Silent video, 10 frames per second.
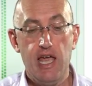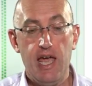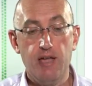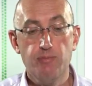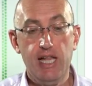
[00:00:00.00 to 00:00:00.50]

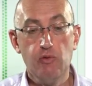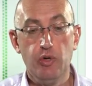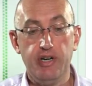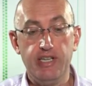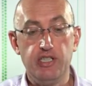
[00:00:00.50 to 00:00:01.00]
And
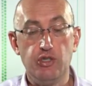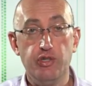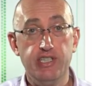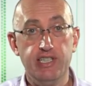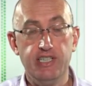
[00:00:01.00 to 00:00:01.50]
malware is
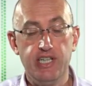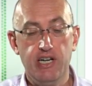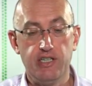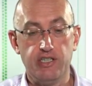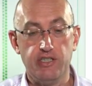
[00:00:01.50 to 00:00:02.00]
increasingly
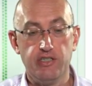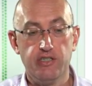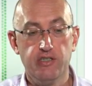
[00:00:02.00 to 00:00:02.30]
targeted.